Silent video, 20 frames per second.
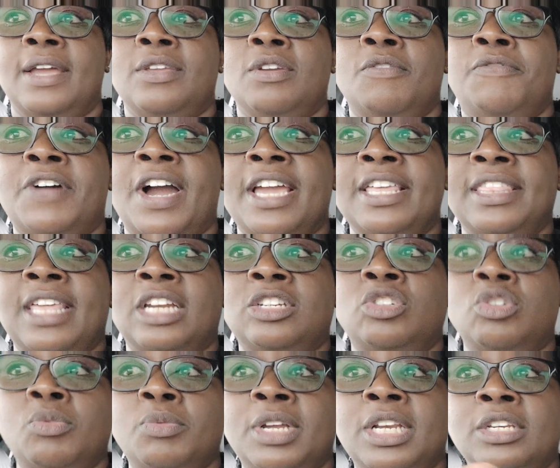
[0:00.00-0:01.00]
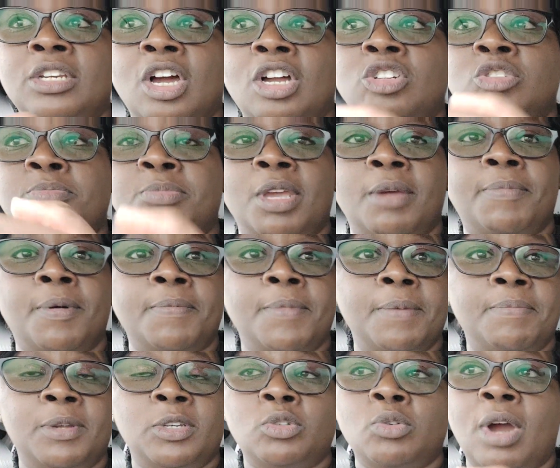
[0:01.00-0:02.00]
you find that you will not be able
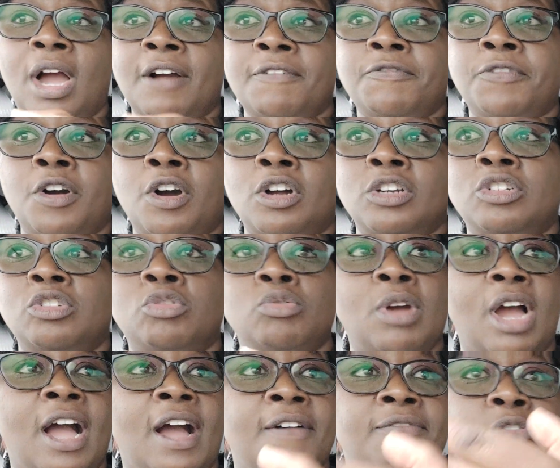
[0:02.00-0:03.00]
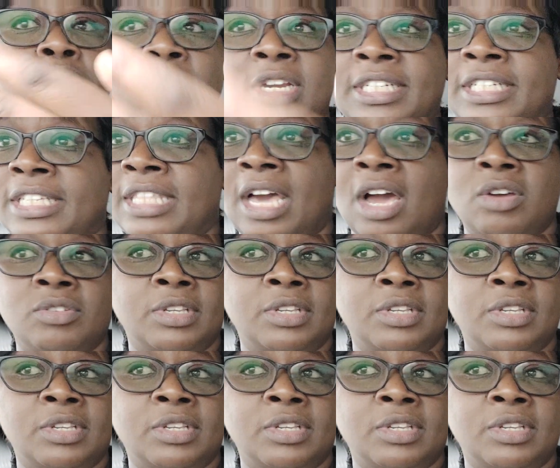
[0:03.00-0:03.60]
maybe to afford to have $20,000,